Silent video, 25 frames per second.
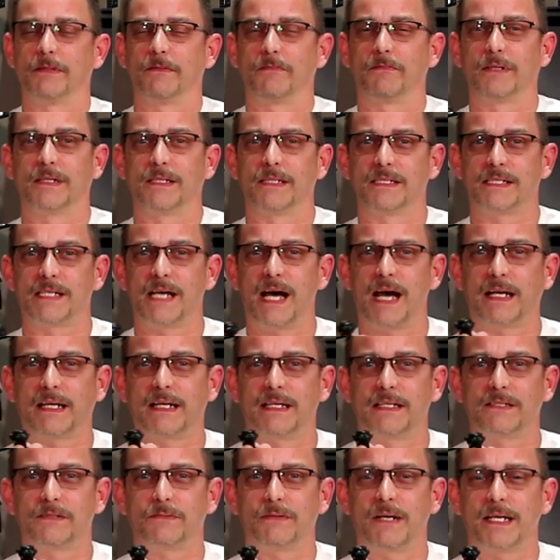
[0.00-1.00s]
with the
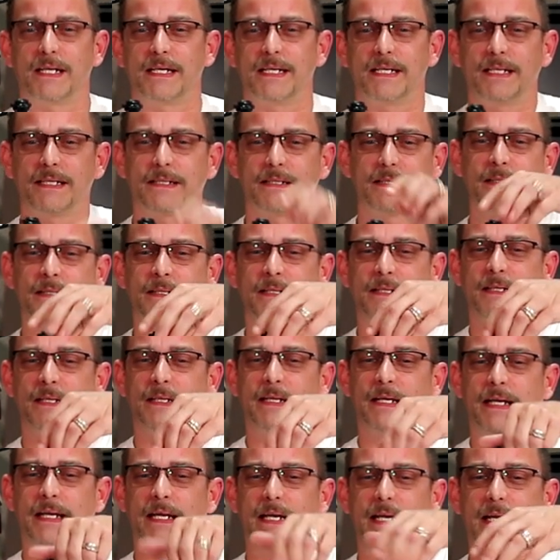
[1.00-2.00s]
sockets right here
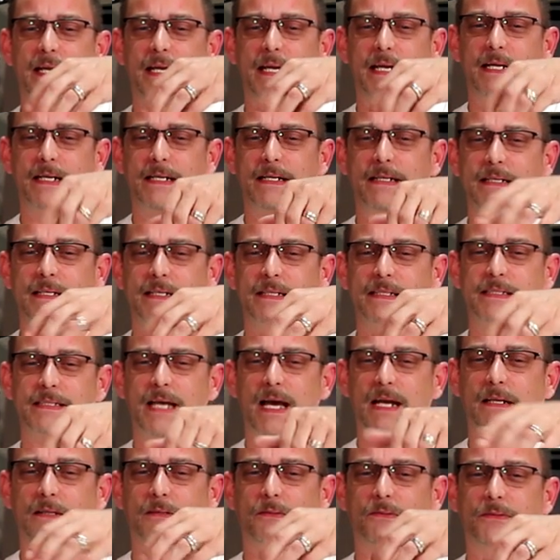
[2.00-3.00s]
and it's
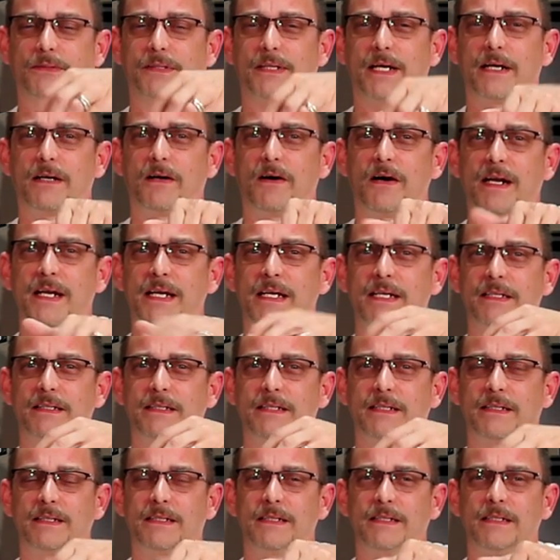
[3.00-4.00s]
got a little nut on
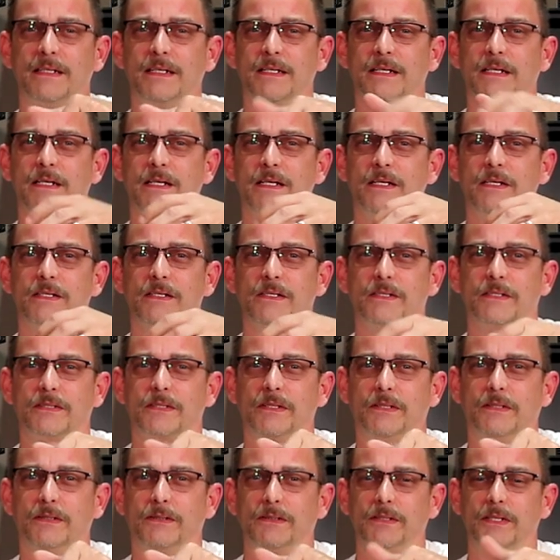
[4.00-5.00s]
it.
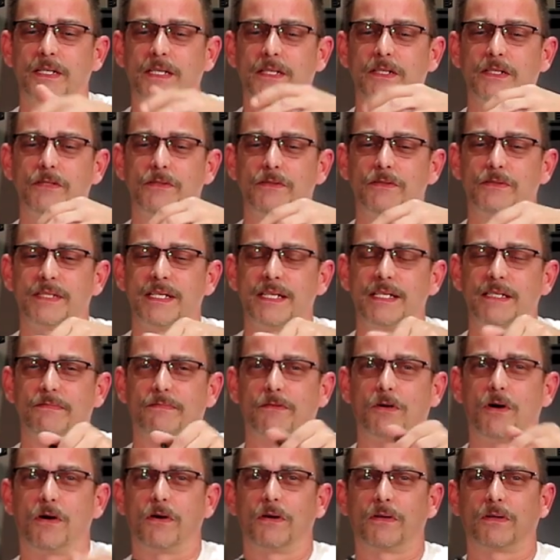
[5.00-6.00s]
So you can use these
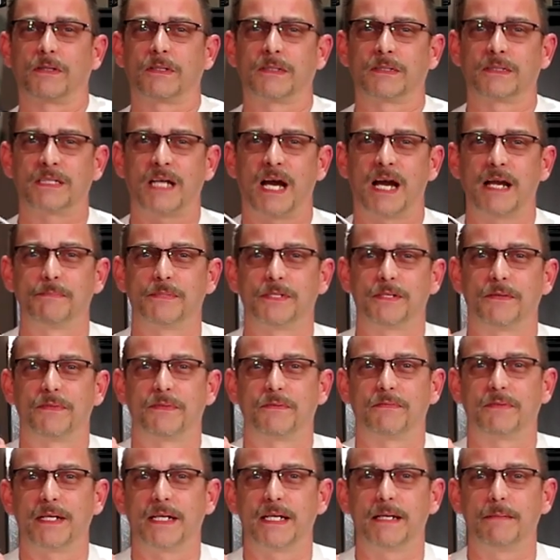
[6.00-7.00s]
for all types of
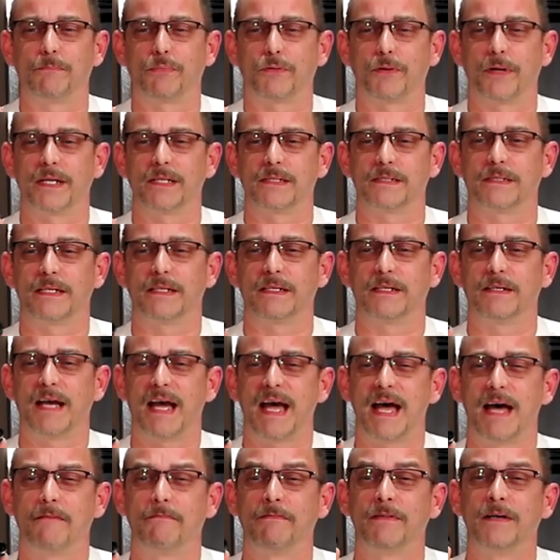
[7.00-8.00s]
3D prints that you
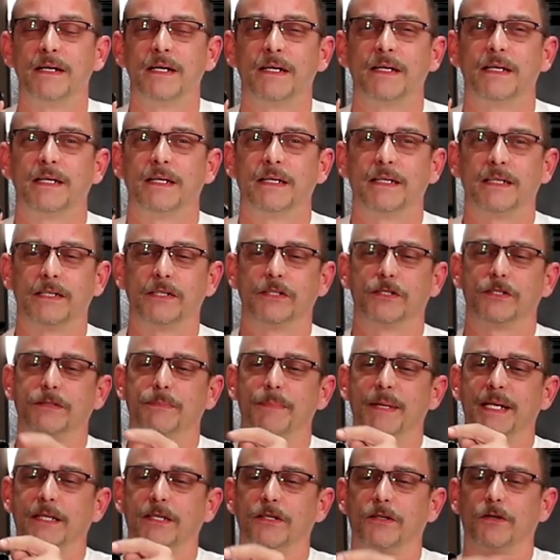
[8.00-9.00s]
have. You
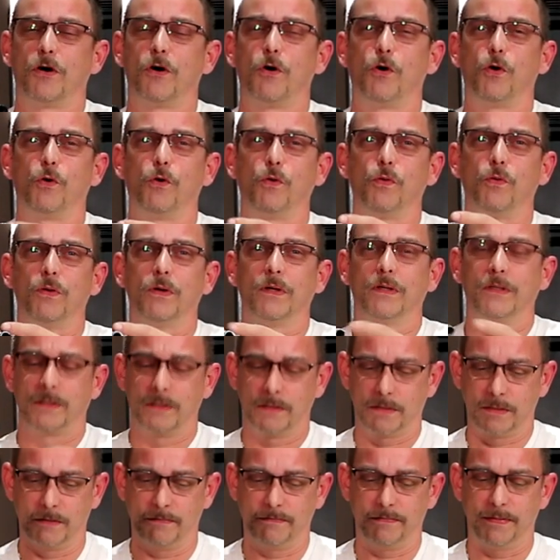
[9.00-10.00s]
just make your hole
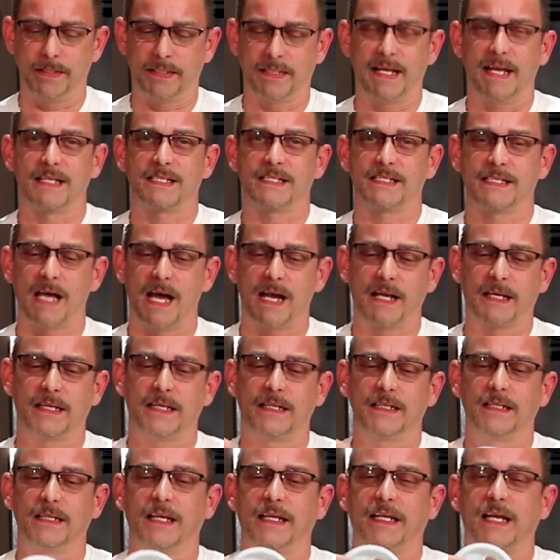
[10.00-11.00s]
to fit that
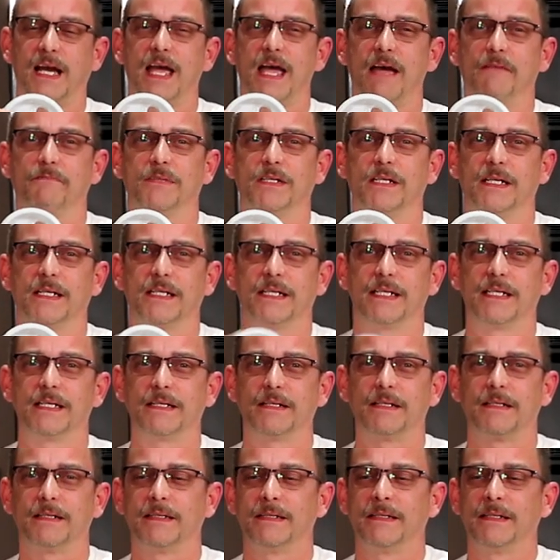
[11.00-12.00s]
socket like I have done
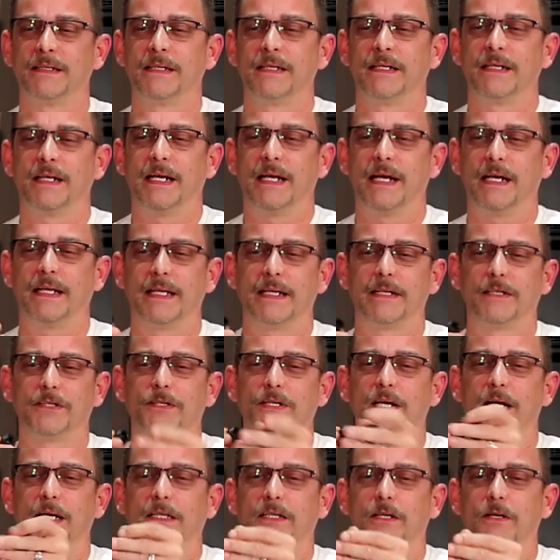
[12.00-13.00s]
here. And then your
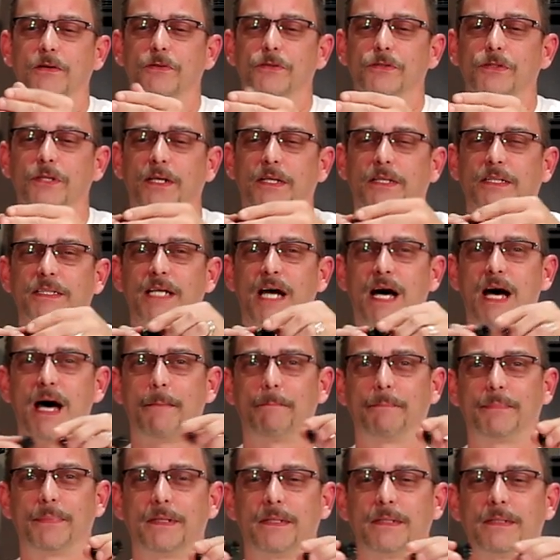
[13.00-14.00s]
nut goes on
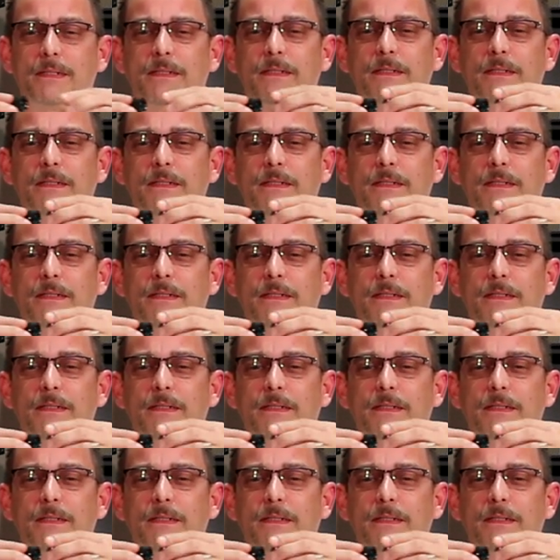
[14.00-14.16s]
top